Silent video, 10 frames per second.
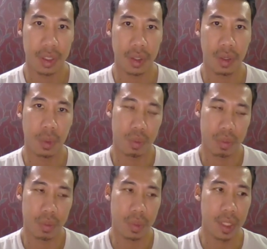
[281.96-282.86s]
So okay.
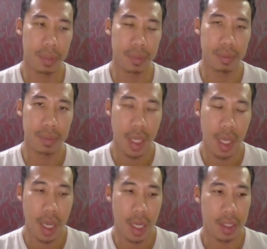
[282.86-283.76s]

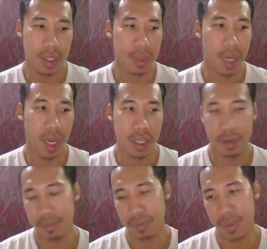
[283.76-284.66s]
Some kind
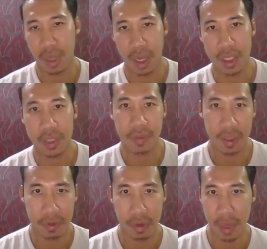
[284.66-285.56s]
of size
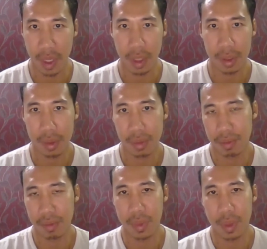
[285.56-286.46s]
fit for me,
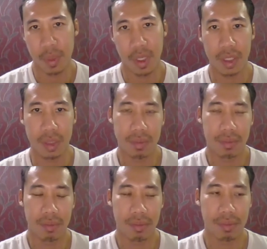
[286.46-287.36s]
because
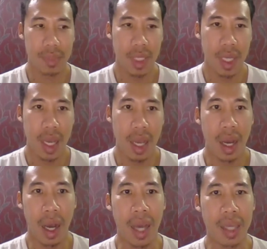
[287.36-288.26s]

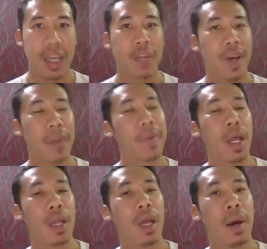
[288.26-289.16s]
I kind of have
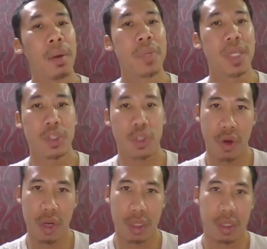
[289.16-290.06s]
a big
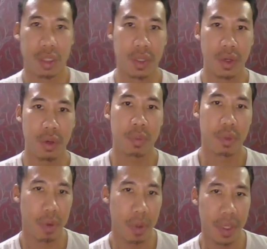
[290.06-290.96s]
shoulder, so
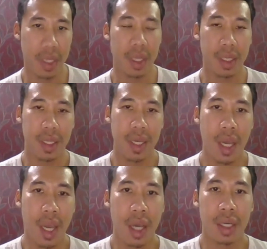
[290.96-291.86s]
probably like
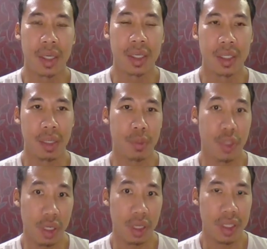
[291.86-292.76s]
some
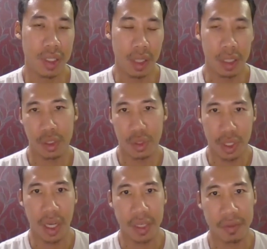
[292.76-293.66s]
shirt is like too
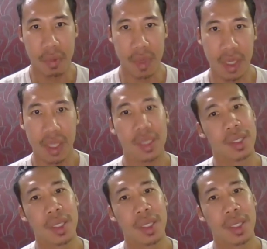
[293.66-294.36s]
tight for me